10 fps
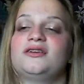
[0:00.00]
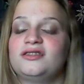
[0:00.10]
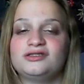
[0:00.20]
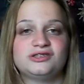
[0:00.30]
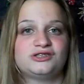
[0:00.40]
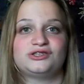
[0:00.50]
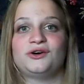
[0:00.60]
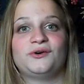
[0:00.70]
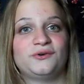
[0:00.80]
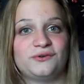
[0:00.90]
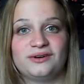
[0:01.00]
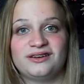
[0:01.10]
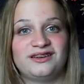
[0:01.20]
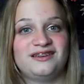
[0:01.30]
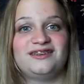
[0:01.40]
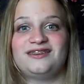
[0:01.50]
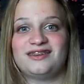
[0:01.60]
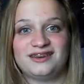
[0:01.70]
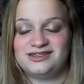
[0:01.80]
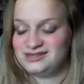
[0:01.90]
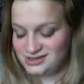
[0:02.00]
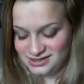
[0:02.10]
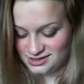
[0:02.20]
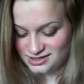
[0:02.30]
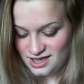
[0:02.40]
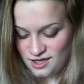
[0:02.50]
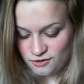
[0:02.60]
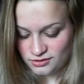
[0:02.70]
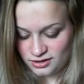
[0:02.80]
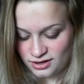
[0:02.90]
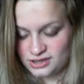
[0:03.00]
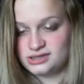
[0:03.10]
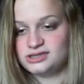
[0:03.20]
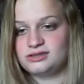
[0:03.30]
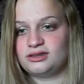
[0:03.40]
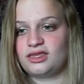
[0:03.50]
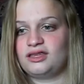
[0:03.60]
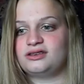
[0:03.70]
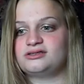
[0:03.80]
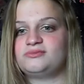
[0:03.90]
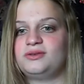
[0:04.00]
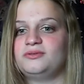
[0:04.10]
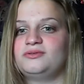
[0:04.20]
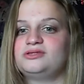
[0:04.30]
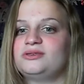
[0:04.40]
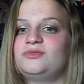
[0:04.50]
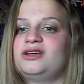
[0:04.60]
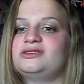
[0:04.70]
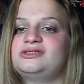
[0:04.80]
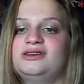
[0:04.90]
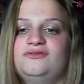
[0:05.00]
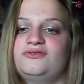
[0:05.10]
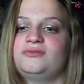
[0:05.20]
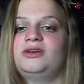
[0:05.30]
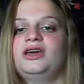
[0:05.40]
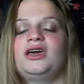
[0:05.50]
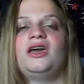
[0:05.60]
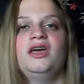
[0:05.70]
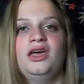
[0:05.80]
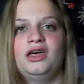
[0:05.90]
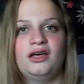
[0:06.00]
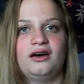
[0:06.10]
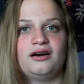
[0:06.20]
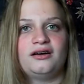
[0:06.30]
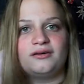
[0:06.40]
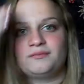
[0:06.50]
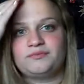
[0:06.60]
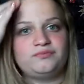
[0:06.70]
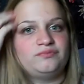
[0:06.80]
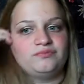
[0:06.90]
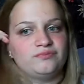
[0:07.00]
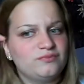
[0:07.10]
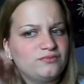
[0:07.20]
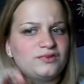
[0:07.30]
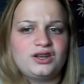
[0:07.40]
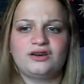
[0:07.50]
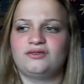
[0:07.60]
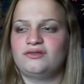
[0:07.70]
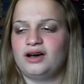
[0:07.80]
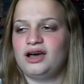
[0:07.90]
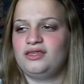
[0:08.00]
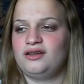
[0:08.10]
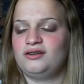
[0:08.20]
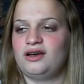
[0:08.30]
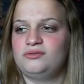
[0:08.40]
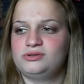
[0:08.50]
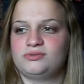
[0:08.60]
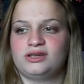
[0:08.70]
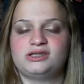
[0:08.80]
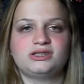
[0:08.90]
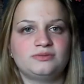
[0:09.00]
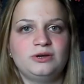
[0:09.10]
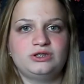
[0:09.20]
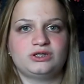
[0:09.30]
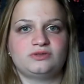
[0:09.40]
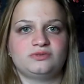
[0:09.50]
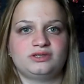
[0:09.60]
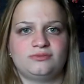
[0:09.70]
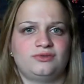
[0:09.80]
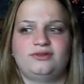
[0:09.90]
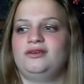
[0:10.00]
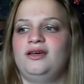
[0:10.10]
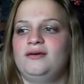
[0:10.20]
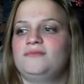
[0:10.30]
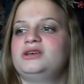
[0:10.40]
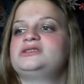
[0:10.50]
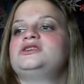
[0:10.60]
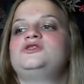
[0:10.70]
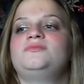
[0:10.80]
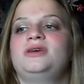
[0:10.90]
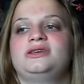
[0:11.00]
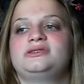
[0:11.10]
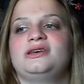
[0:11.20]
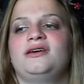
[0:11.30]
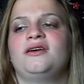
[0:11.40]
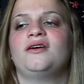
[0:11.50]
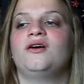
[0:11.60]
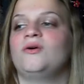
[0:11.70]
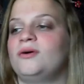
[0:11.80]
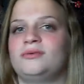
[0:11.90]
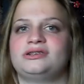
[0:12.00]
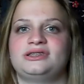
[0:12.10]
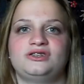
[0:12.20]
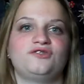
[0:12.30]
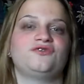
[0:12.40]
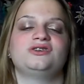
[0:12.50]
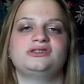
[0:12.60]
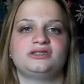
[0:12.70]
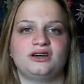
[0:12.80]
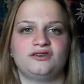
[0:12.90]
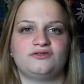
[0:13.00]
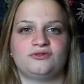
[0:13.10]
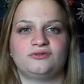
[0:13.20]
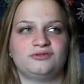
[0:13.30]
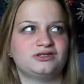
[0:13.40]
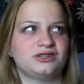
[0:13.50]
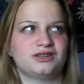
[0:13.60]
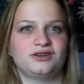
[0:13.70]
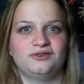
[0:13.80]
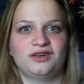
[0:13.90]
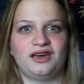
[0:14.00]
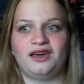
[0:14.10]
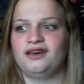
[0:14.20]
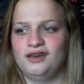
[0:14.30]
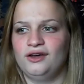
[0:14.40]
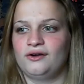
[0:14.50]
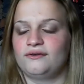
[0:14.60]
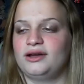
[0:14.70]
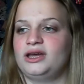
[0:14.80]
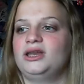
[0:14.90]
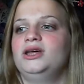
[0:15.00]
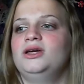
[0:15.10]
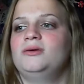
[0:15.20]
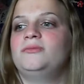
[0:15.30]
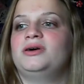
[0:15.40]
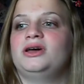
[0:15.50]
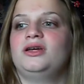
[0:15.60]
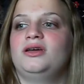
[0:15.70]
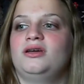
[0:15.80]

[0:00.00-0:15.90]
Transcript: this is so nice. This is one of the nicest things someone has done for me. Um, you know, I thought I was really suspicious when someone messaged me saying, "Oh, I want to send you free stuff." It's like, "Okay, right." But